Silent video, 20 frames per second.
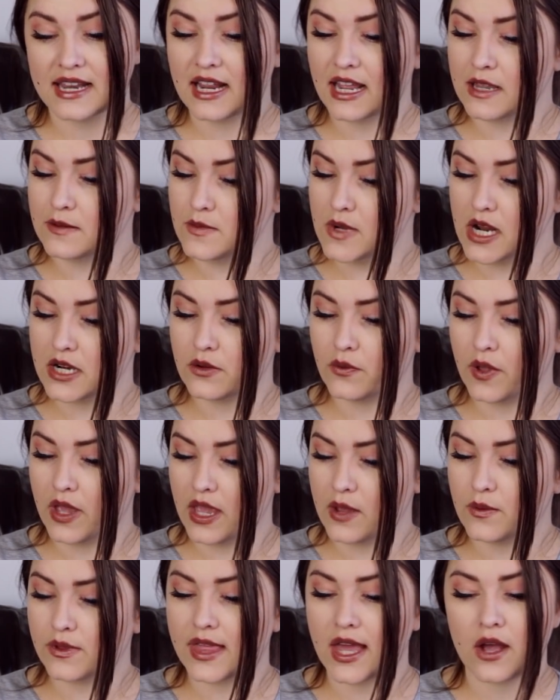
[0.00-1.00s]
and I am not
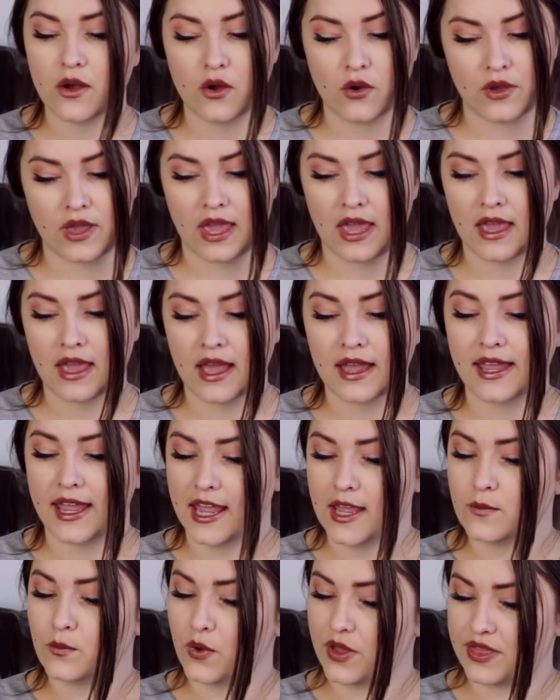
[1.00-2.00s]
okay with how okay I
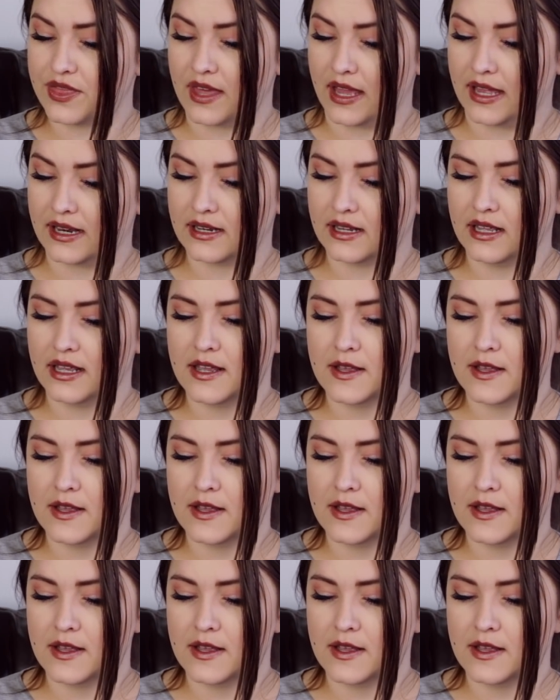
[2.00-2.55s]
am with that.